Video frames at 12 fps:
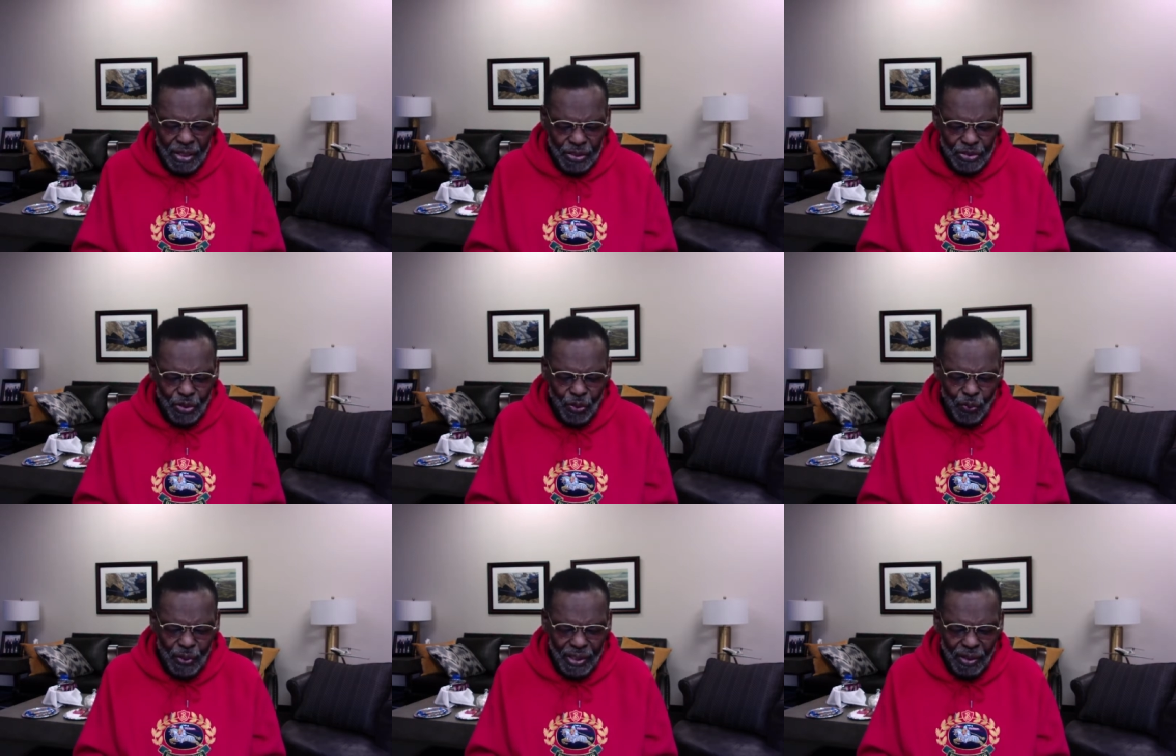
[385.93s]
your
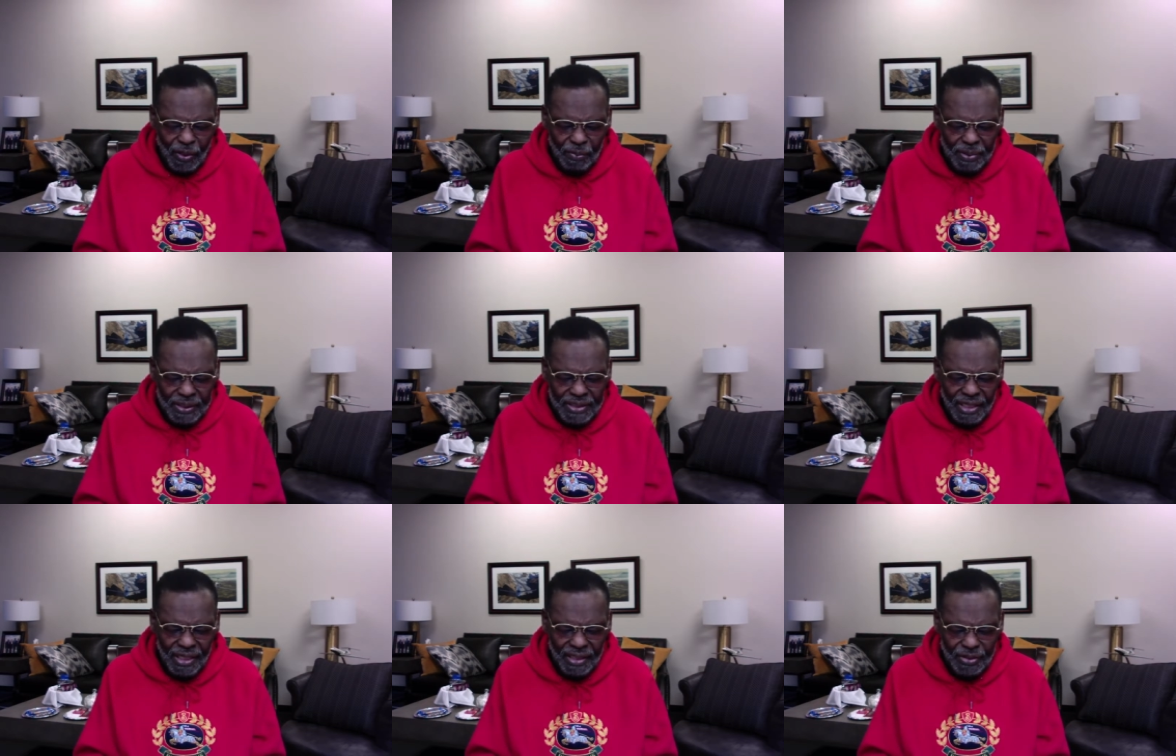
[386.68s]
will be
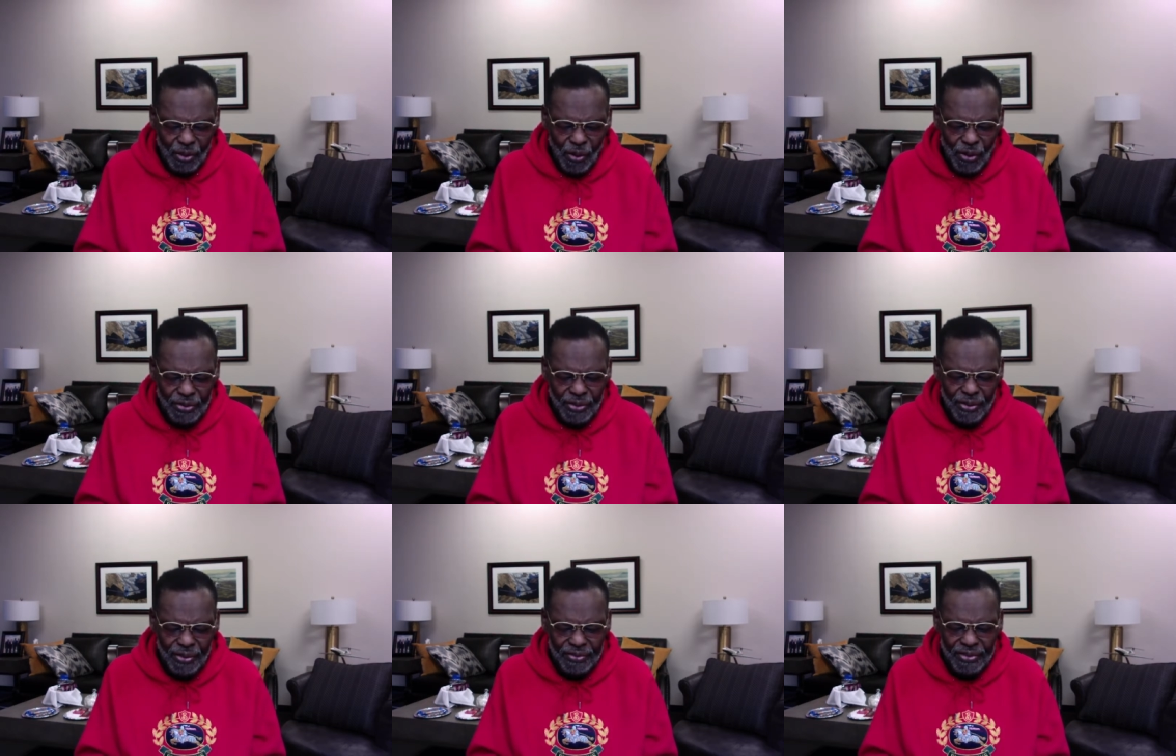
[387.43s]
done on
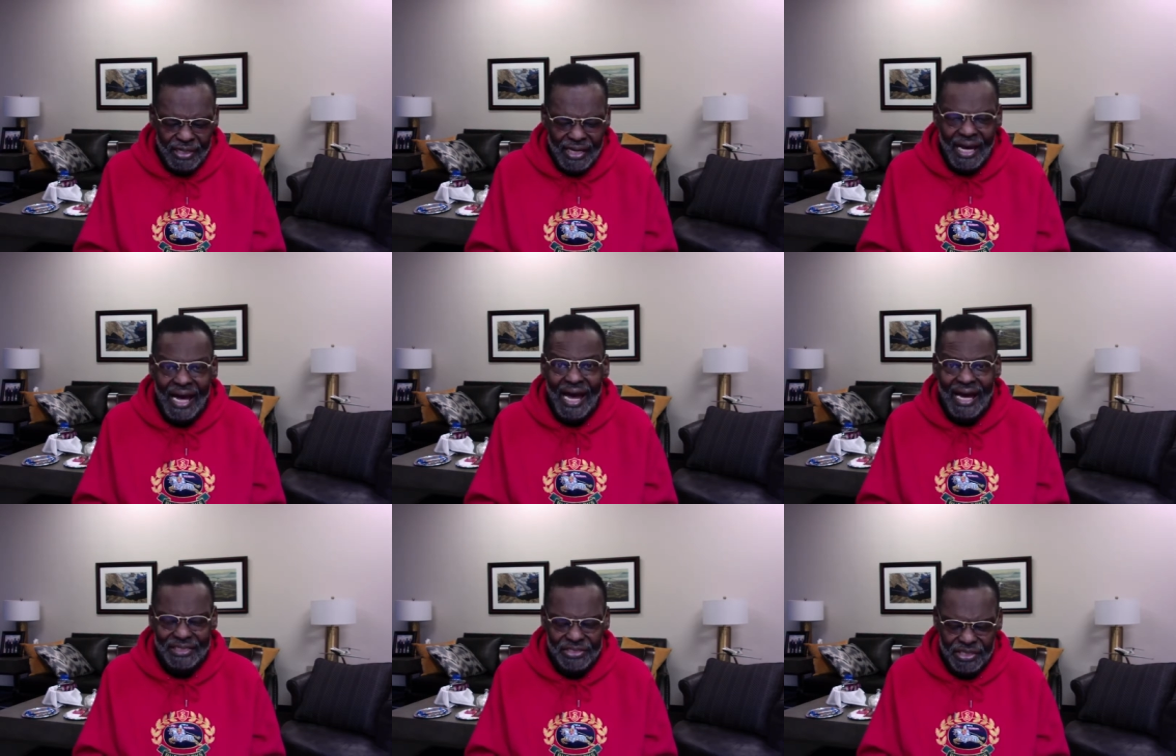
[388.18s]
earth
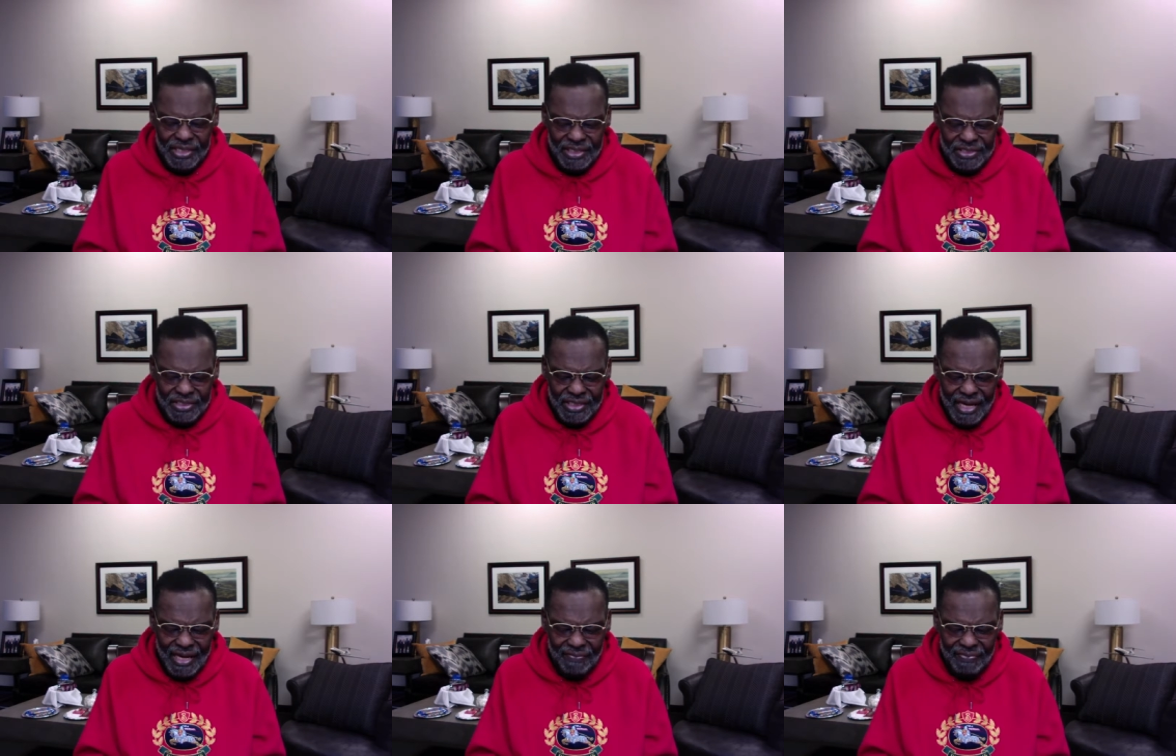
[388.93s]
as it is in
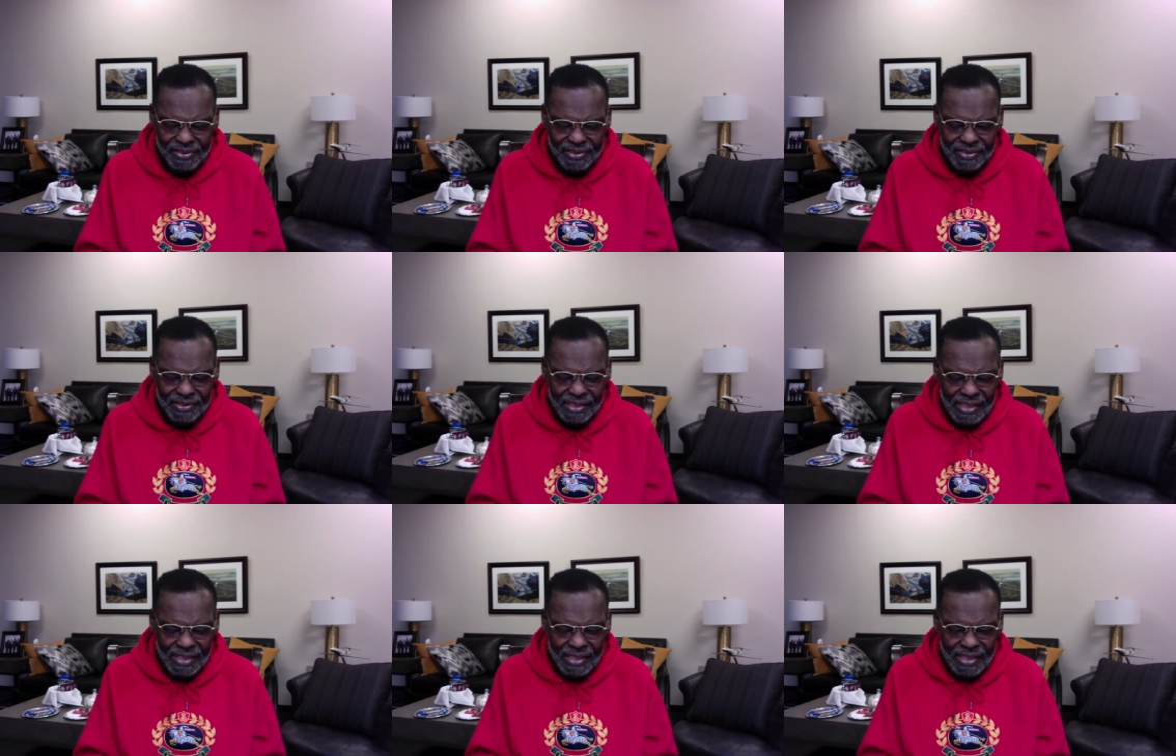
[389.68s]
heaven.